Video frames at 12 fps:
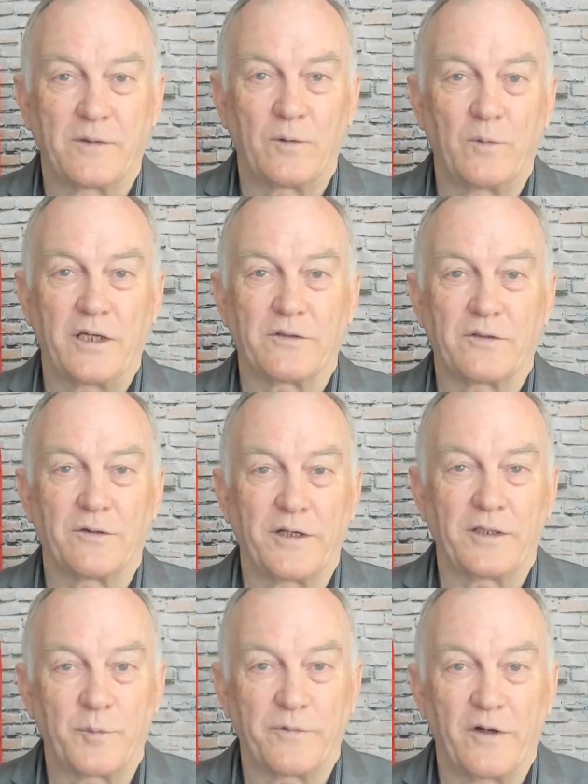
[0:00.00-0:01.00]
we're trying
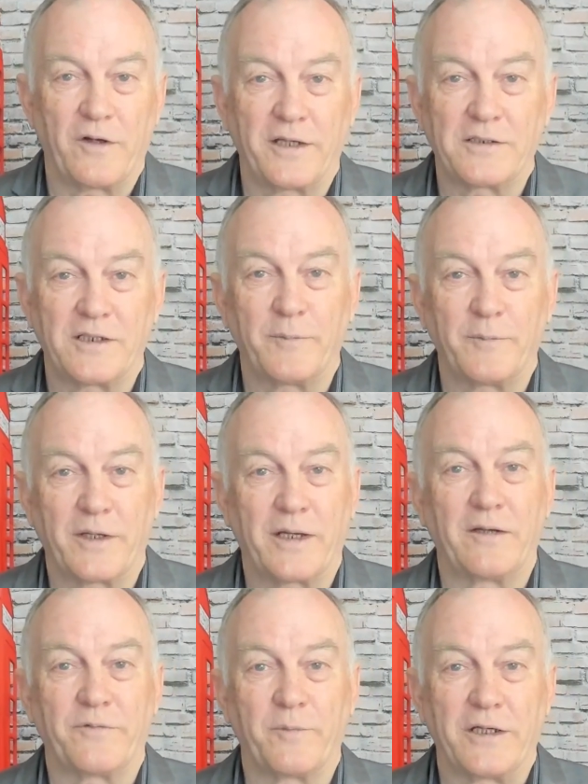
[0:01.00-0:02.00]
to provide
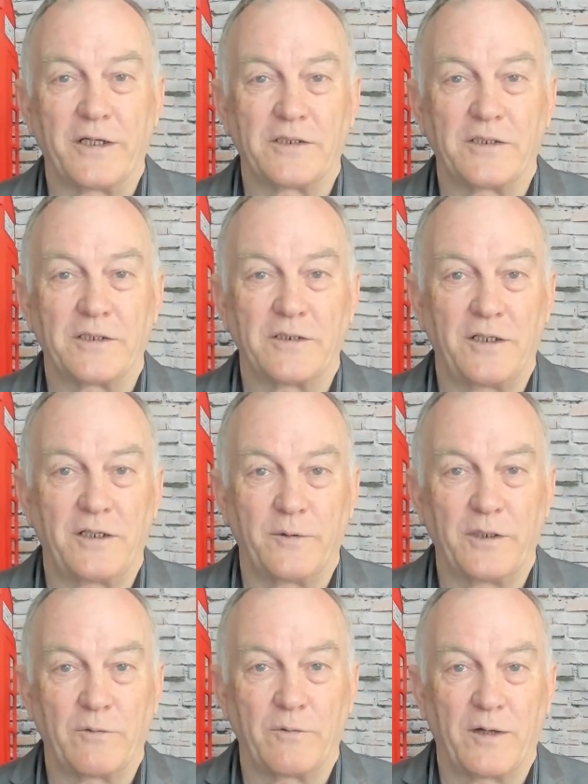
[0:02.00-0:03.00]
information to you
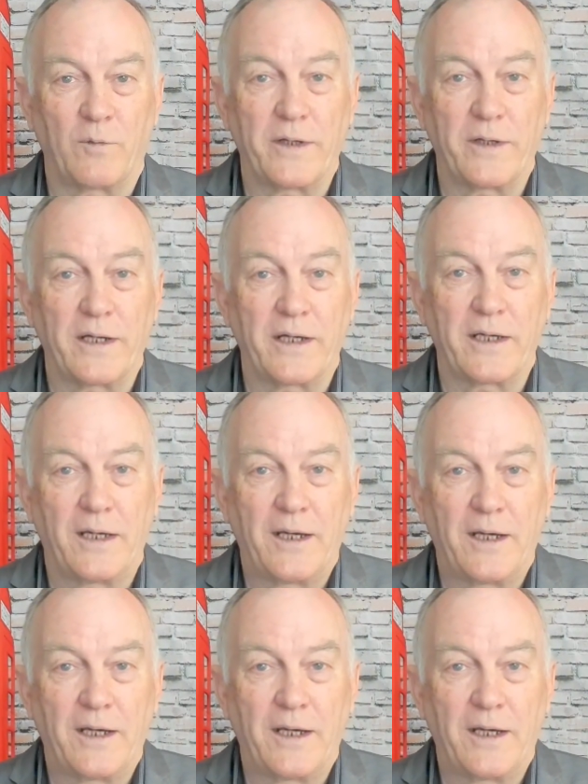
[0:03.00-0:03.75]
in the right way,